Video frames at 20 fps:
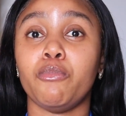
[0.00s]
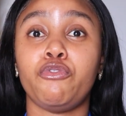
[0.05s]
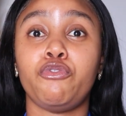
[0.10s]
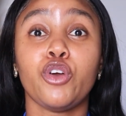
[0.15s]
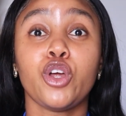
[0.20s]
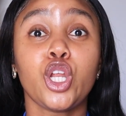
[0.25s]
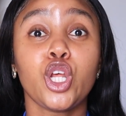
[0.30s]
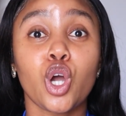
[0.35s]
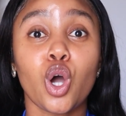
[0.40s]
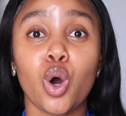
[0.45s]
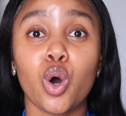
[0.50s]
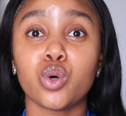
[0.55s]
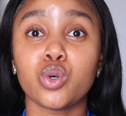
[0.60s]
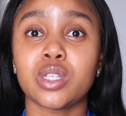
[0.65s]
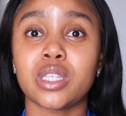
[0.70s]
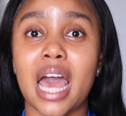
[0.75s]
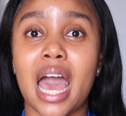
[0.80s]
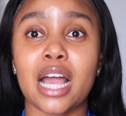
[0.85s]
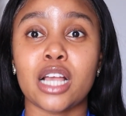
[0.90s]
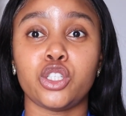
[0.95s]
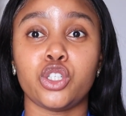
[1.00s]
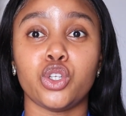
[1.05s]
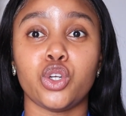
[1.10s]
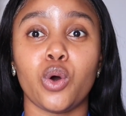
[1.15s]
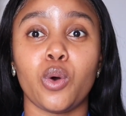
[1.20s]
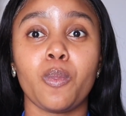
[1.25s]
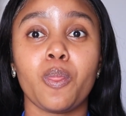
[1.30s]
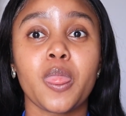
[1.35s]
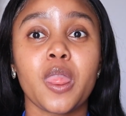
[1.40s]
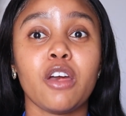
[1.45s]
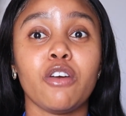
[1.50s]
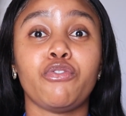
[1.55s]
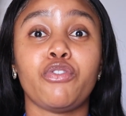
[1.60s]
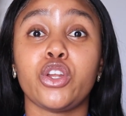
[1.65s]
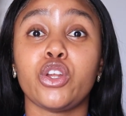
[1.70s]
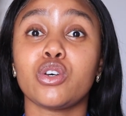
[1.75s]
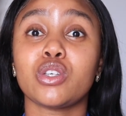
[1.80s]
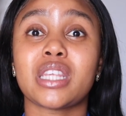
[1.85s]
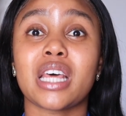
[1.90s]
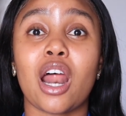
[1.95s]
videos, and
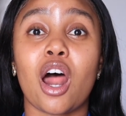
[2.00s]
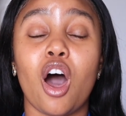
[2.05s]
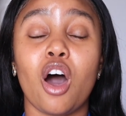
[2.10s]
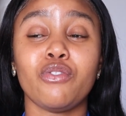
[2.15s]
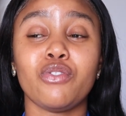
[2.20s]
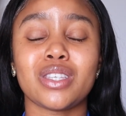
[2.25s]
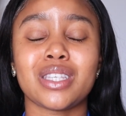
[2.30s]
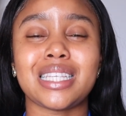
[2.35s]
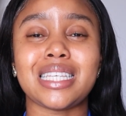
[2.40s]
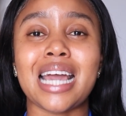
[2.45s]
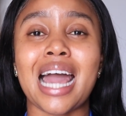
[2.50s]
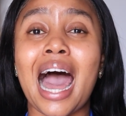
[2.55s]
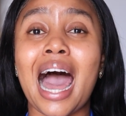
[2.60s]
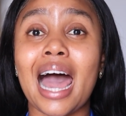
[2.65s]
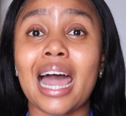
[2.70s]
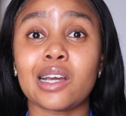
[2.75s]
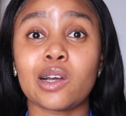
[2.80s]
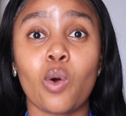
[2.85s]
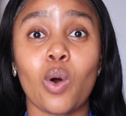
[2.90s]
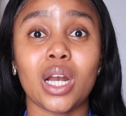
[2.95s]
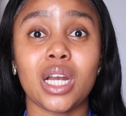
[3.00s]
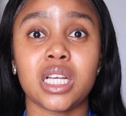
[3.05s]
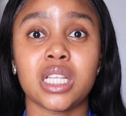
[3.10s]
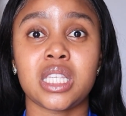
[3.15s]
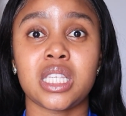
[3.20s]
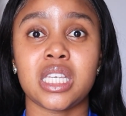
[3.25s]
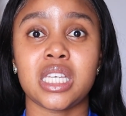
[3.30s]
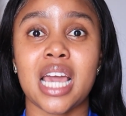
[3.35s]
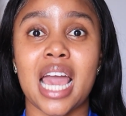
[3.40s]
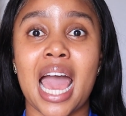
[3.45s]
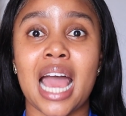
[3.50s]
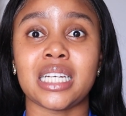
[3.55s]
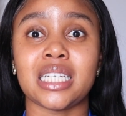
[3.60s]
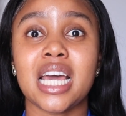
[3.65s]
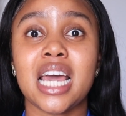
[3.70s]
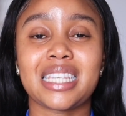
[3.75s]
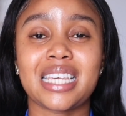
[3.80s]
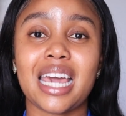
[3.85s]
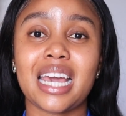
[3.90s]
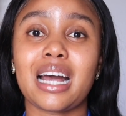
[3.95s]
videos that are obviously high quality and
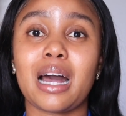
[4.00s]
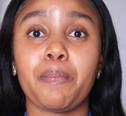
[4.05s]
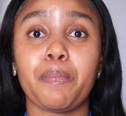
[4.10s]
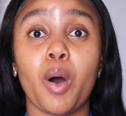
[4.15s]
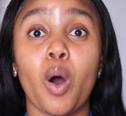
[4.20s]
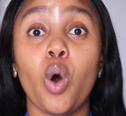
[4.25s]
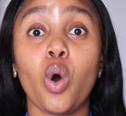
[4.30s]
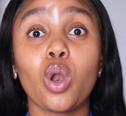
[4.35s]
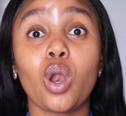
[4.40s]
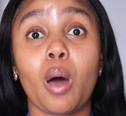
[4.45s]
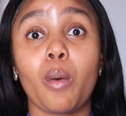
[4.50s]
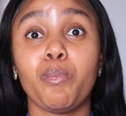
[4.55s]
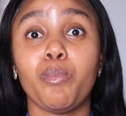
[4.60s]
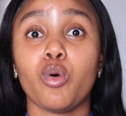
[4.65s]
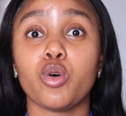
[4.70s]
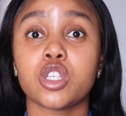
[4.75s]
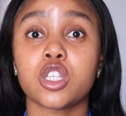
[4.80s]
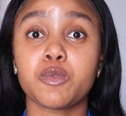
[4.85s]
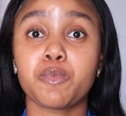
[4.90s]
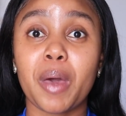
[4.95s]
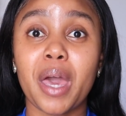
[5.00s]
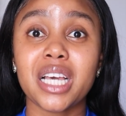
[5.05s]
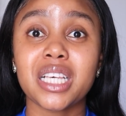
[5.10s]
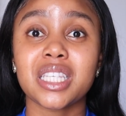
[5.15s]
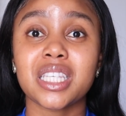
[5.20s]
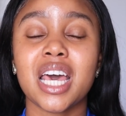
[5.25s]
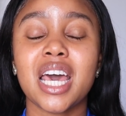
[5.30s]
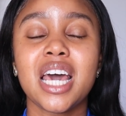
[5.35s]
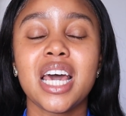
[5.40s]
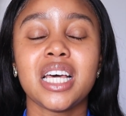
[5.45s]
take up a whole lot more space.